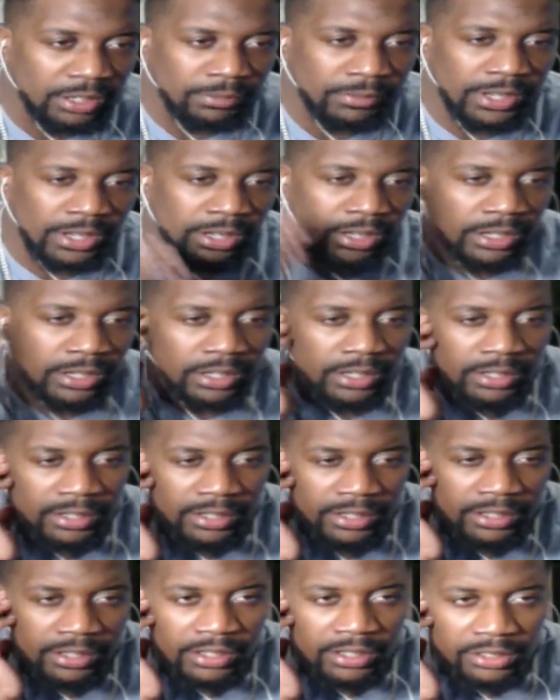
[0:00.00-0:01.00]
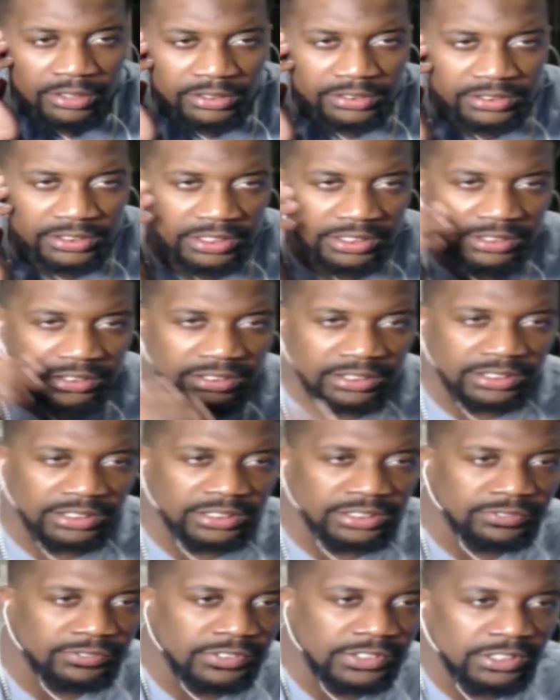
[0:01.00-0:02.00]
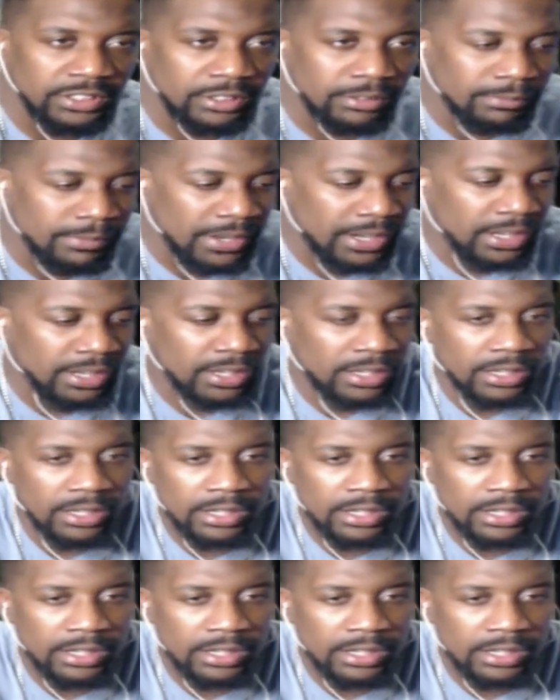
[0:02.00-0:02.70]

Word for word: man. Let's get into this video, man.